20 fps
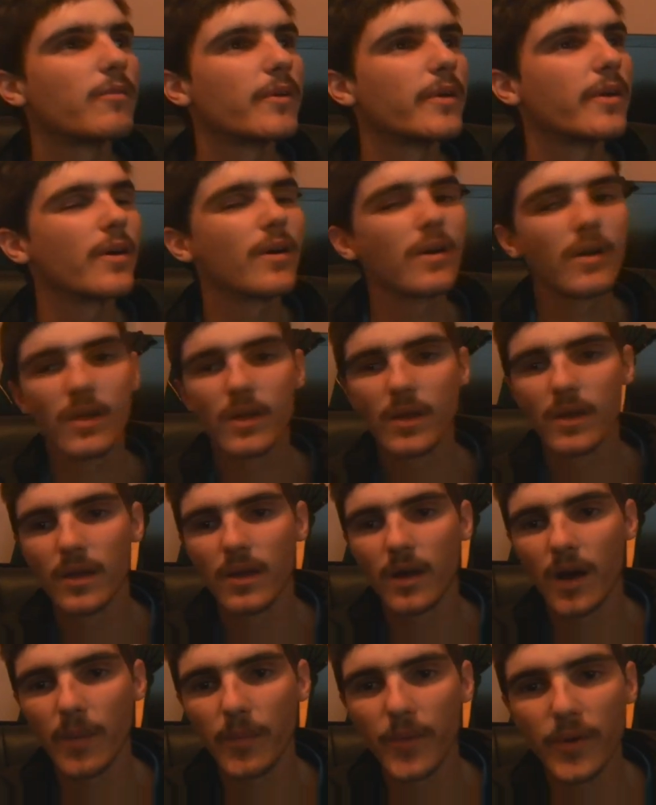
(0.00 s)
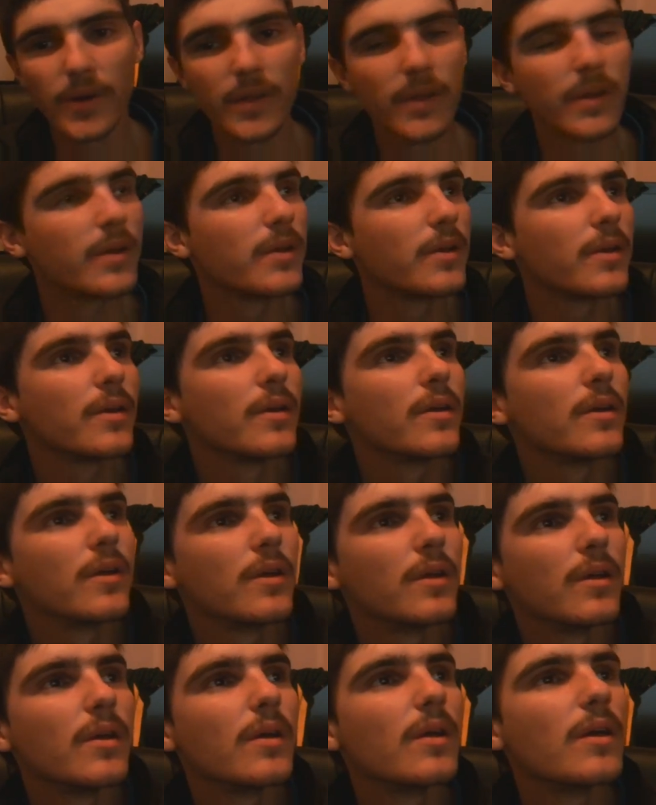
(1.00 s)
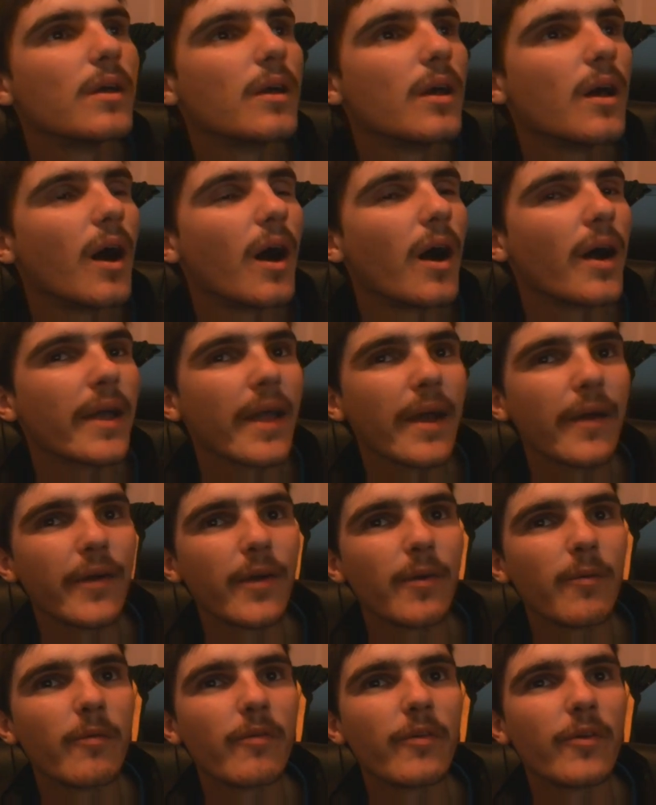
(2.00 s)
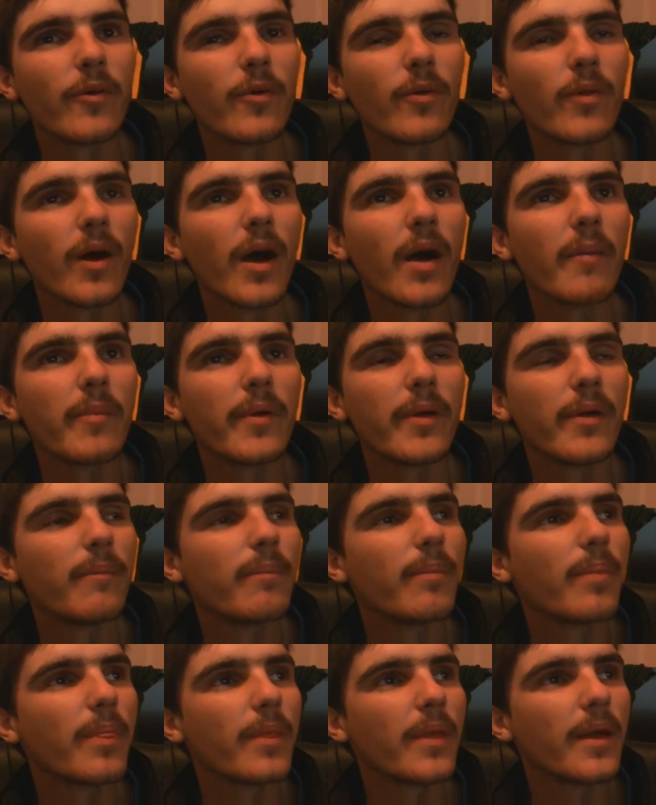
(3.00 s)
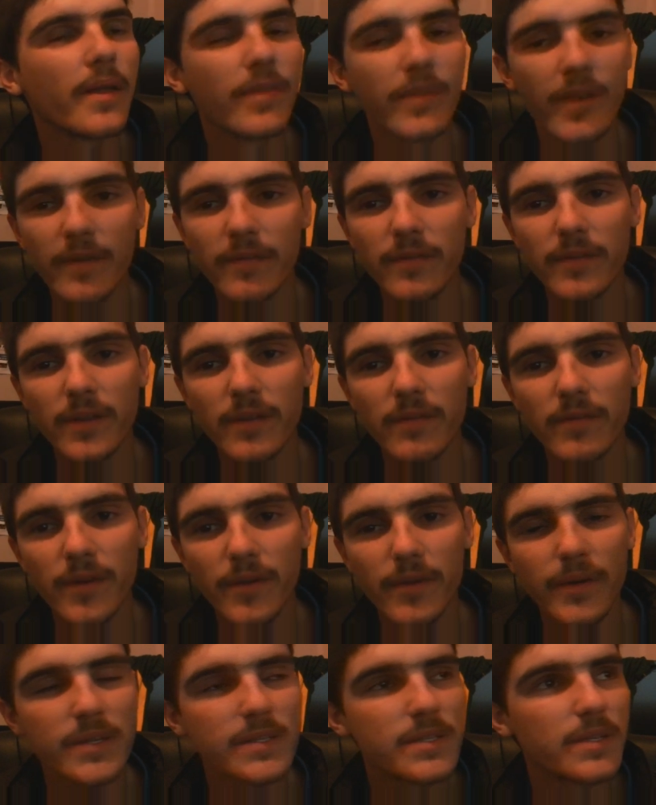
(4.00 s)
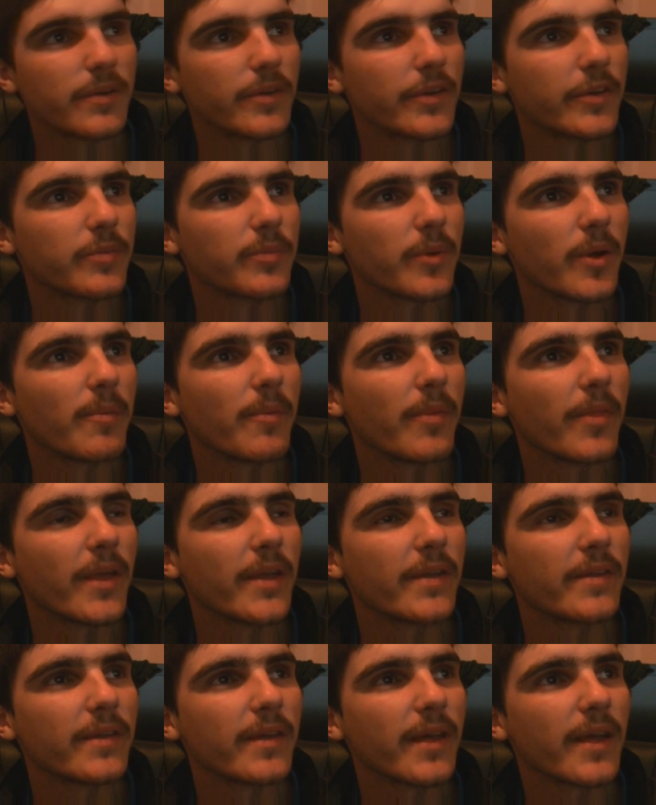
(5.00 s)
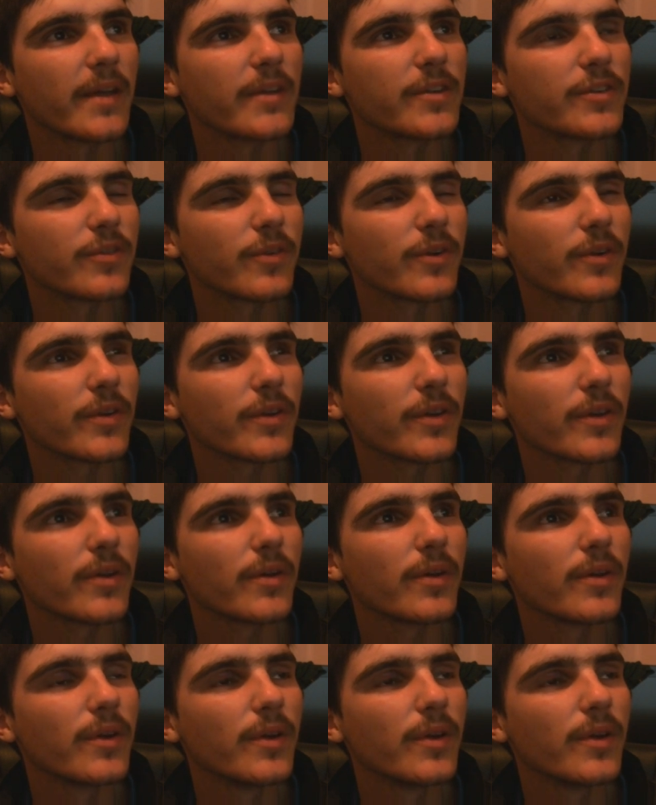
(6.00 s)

I'm not going to carry on with it all night, but yeah, definitely a very serious moment there today at Toronto.